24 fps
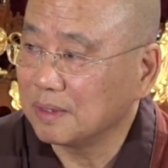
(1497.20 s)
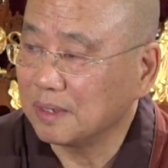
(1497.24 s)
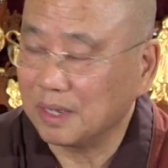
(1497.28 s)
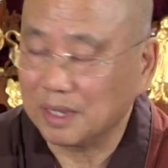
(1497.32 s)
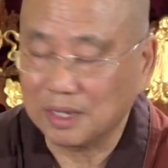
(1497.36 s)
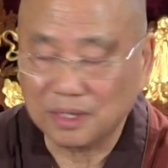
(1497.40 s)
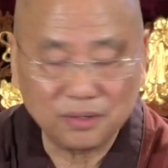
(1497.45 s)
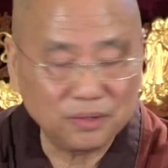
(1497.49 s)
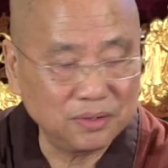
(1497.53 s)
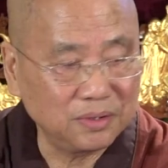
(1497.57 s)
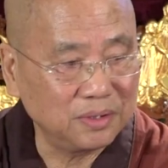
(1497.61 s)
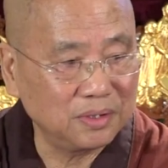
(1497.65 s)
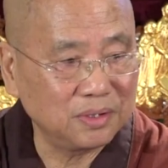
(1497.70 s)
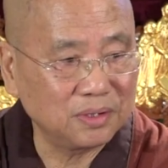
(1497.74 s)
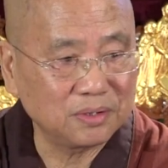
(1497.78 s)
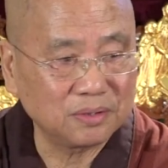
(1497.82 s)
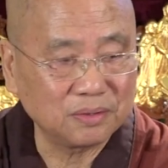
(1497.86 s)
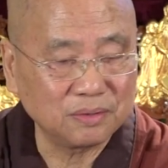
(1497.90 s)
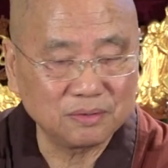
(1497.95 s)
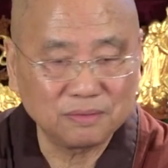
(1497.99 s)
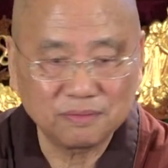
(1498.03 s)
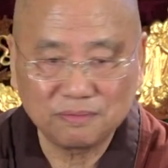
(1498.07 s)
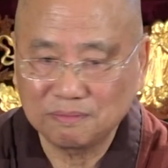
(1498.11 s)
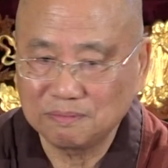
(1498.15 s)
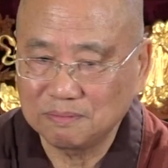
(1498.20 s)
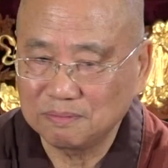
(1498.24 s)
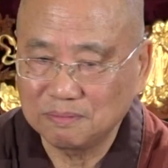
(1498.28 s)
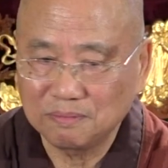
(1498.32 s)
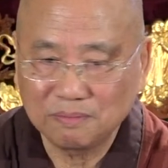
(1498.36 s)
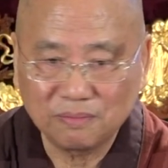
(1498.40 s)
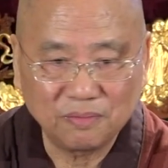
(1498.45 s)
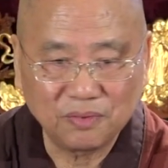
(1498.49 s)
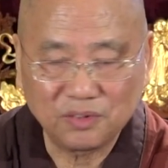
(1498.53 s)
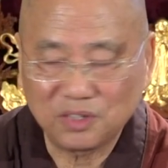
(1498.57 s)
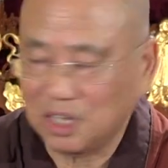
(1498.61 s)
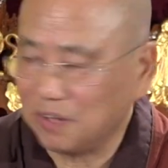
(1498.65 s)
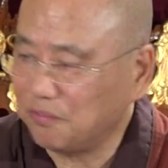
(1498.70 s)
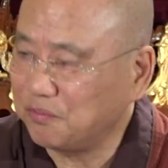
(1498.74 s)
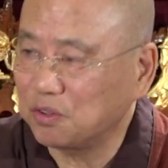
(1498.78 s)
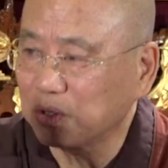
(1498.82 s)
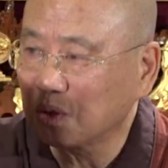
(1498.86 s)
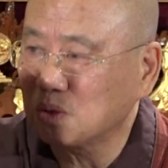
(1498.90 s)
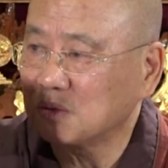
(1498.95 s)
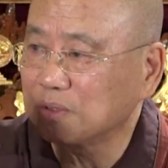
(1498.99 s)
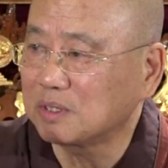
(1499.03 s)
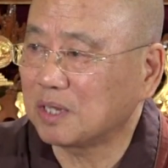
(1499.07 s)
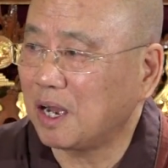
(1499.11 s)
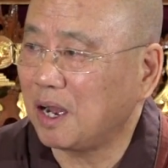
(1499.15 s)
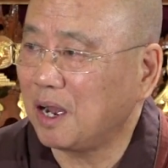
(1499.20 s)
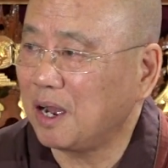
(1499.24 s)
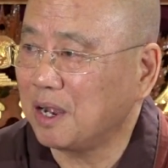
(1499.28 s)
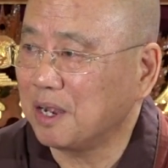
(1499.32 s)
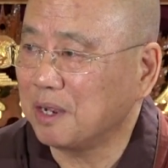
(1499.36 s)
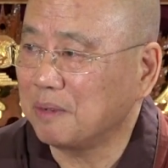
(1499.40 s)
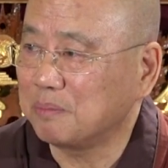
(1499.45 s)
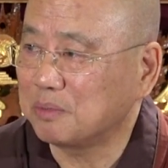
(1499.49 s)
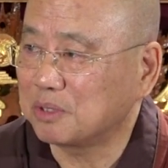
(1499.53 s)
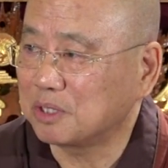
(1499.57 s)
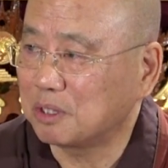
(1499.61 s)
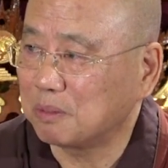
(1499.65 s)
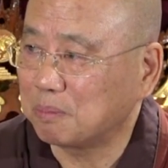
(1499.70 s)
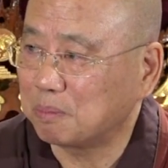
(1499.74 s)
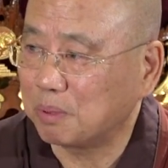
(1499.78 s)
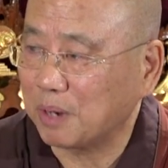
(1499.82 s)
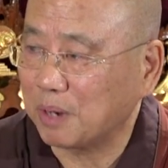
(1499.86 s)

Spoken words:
8 years of difficult times in the